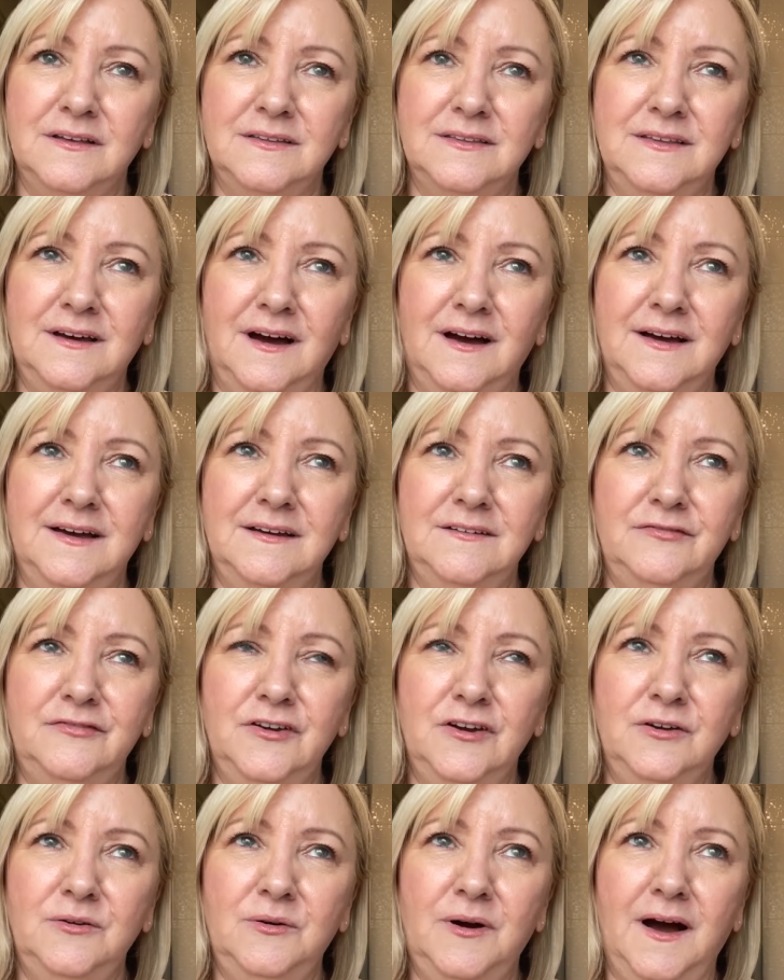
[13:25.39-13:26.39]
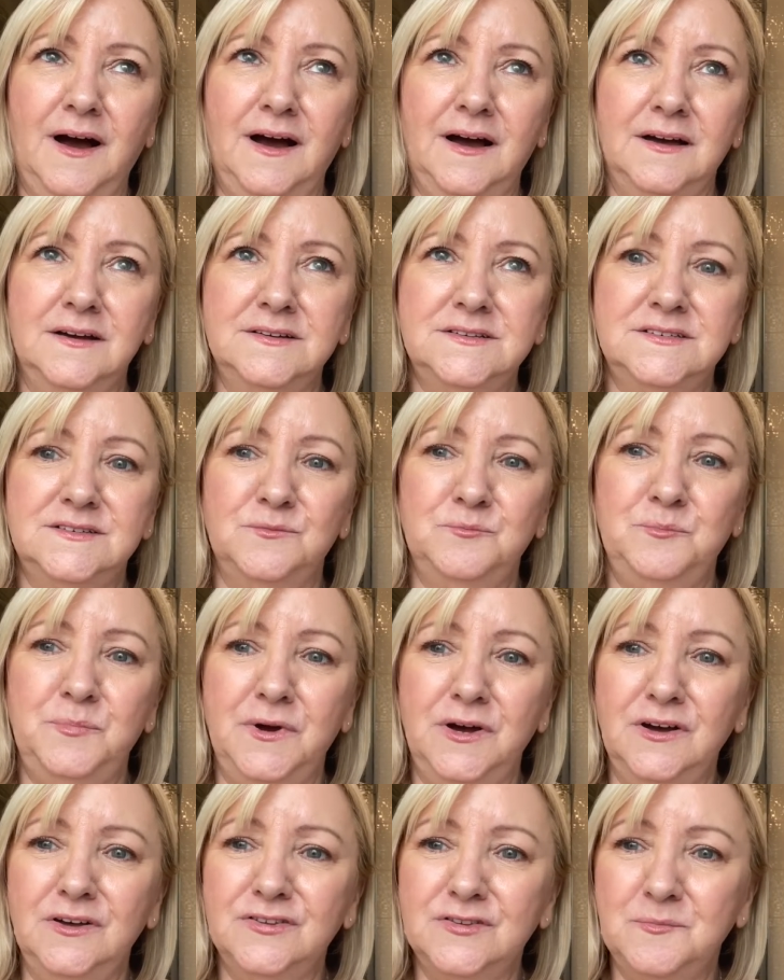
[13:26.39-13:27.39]
that, if you had
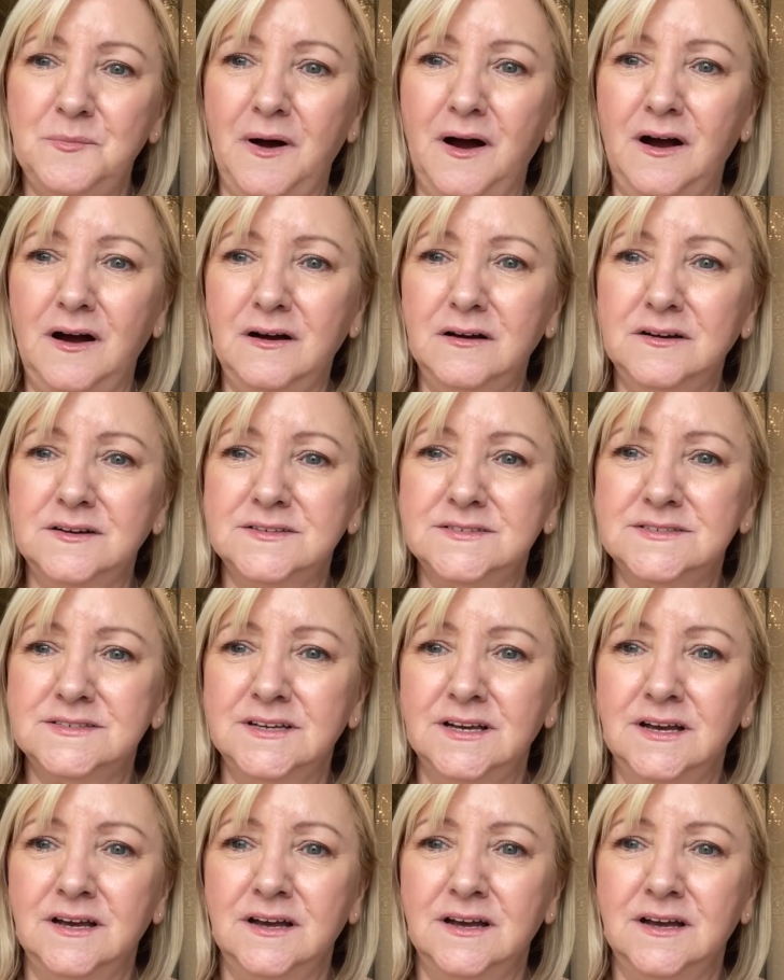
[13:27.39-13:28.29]
birthmarks